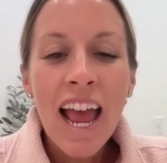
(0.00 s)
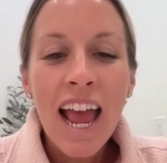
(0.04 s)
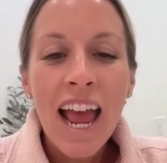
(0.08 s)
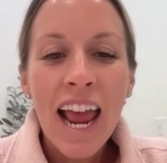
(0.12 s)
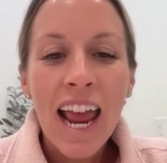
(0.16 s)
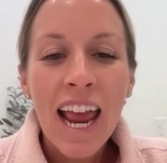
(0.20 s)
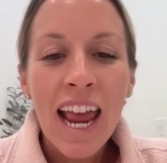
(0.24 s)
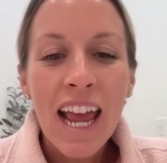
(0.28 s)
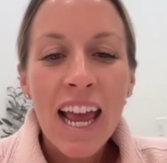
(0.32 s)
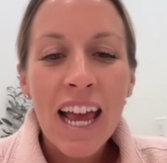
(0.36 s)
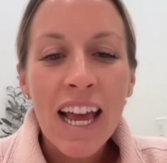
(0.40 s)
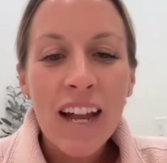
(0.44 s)

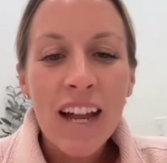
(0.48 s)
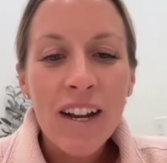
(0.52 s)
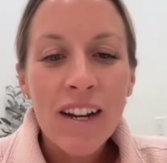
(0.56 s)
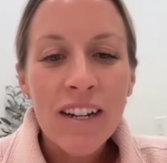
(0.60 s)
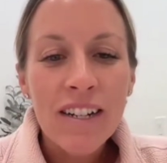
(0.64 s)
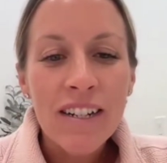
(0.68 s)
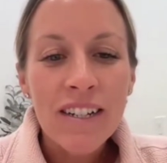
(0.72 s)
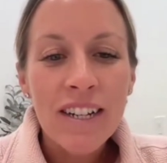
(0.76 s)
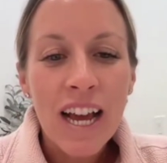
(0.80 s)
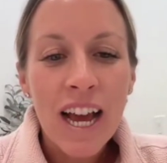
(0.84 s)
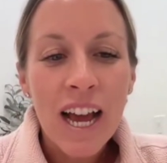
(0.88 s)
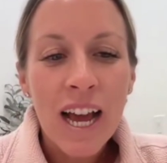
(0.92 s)

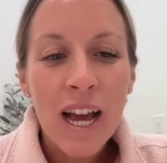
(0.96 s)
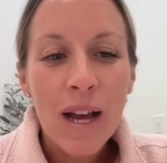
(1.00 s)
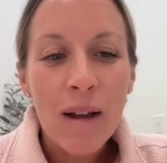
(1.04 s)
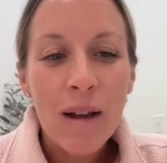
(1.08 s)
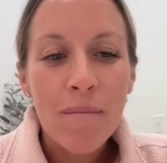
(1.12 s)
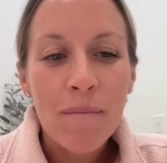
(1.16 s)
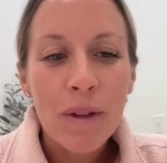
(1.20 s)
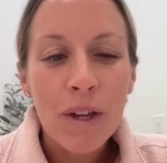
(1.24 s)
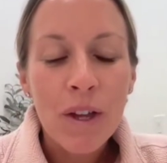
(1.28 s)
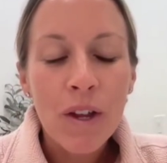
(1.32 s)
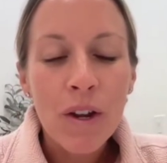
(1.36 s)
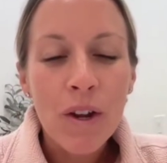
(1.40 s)
And,
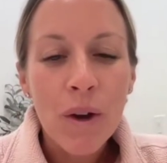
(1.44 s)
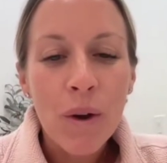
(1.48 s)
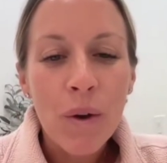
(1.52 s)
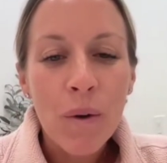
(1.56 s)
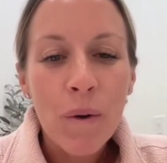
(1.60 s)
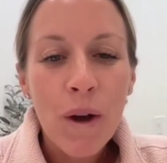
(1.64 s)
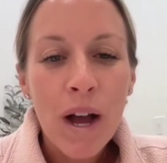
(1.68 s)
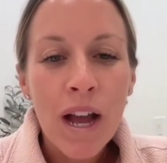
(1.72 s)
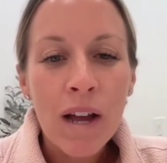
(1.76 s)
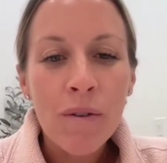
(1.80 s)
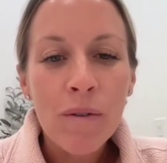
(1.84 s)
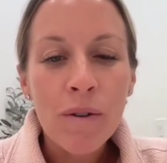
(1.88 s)

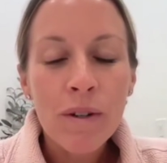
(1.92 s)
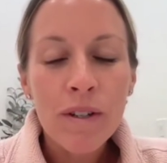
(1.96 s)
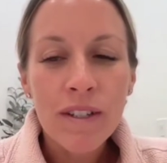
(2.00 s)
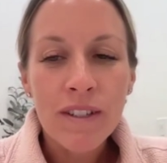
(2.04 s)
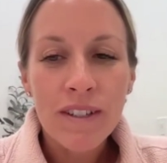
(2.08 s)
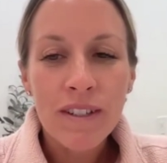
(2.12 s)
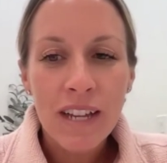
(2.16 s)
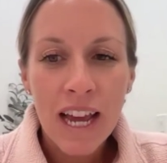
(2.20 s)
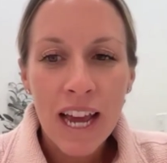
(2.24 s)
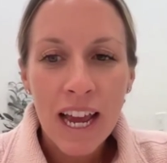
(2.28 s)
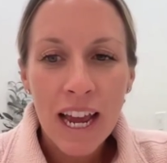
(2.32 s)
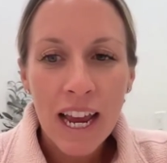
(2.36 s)
I will
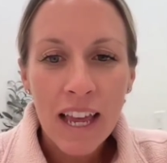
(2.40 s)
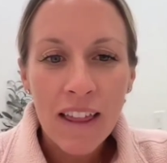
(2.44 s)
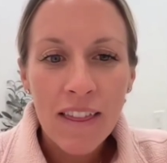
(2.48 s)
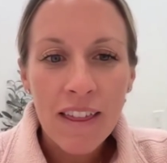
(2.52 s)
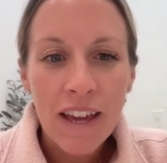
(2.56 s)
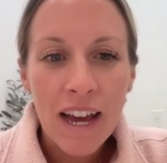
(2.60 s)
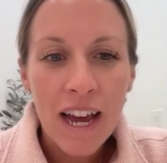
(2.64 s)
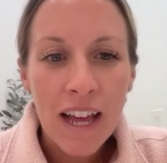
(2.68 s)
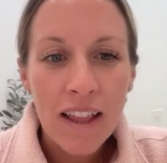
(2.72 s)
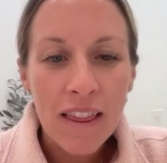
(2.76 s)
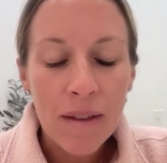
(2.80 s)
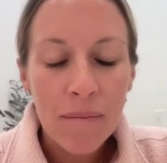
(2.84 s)
say
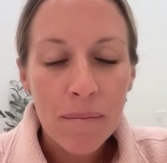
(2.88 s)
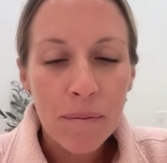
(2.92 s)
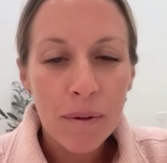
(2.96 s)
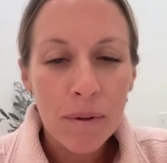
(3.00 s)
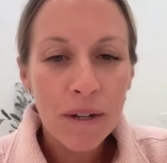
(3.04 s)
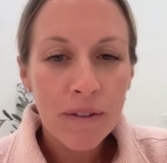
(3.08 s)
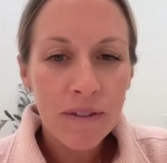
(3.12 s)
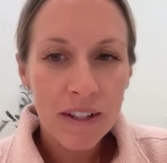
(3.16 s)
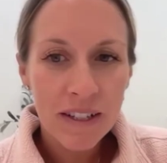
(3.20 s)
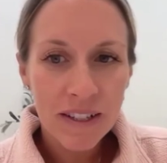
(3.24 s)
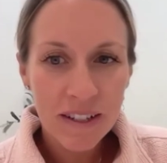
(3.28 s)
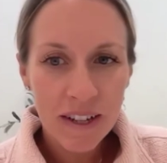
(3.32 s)
that the
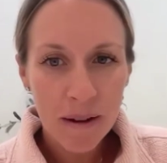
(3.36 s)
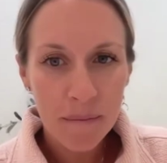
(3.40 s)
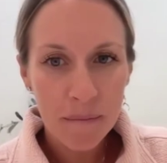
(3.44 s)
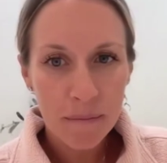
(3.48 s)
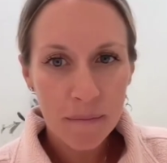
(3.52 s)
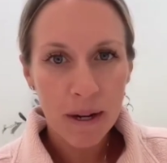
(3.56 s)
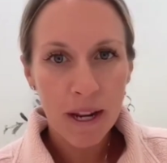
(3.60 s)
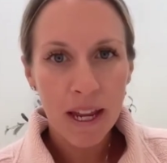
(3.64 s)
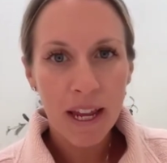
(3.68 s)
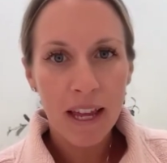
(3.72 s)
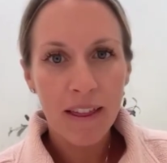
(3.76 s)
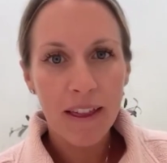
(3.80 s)
previous
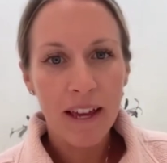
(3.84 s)
company